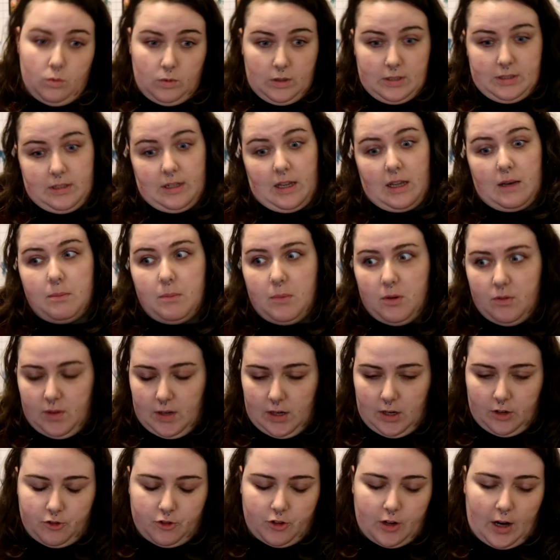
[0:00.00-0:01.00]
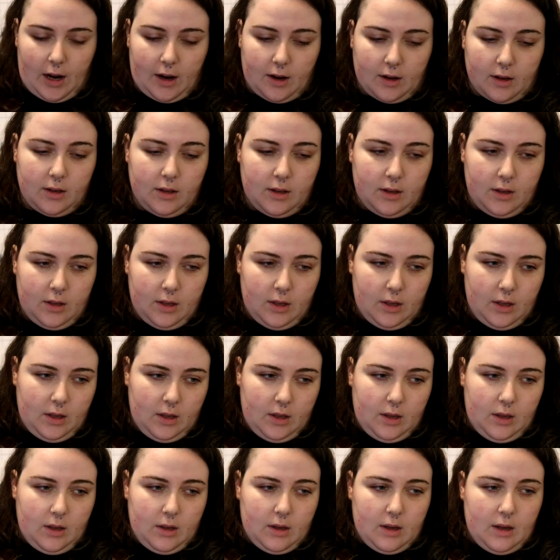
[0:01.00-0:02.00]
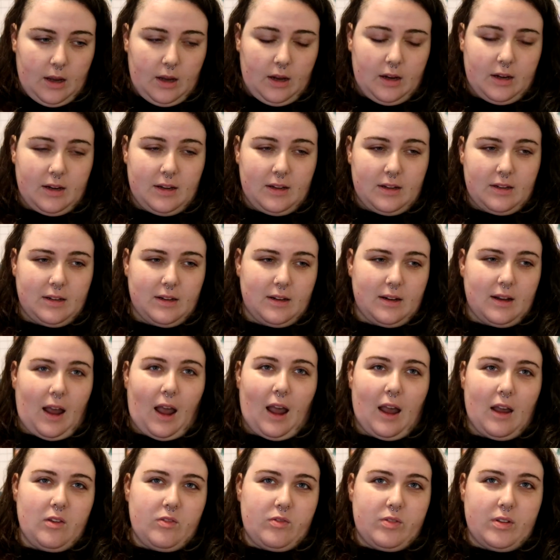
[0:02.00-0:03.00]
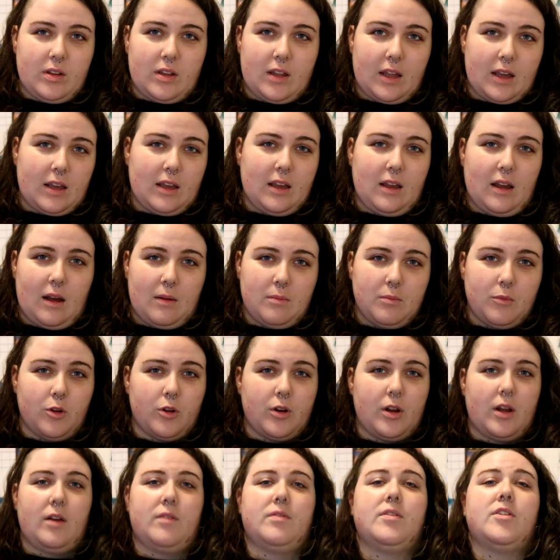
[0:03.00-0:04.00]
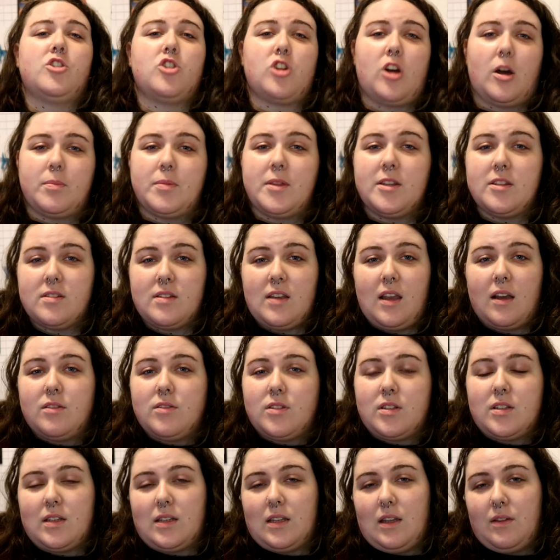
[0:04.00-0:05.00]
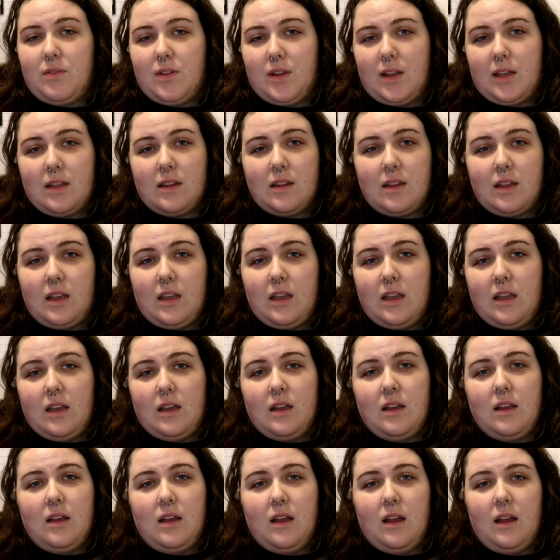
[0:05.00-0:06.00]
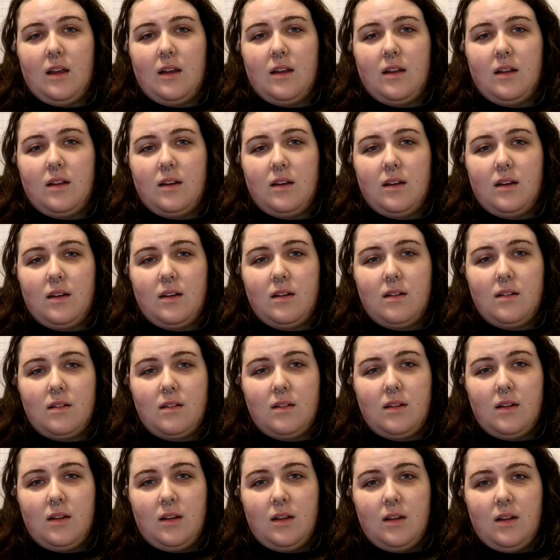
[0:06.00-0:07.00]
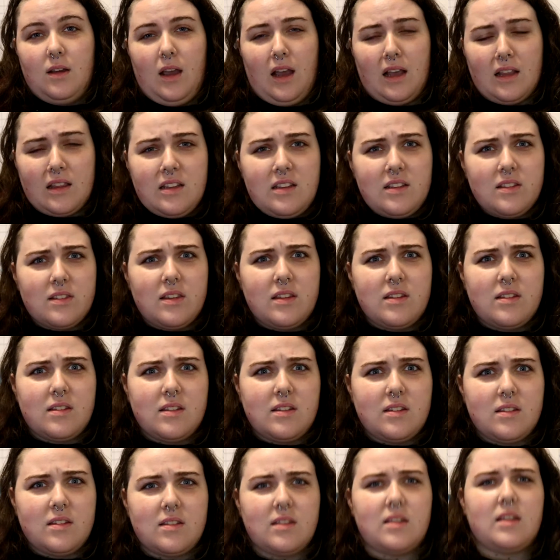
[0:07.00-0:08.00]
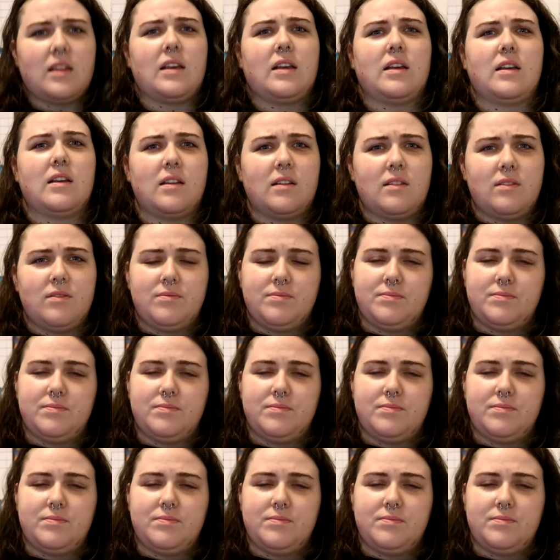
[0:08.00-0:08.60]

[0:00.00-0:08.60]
Once again, moving off track. And I feel like I'm going to have to chop this down significantly and at least this is like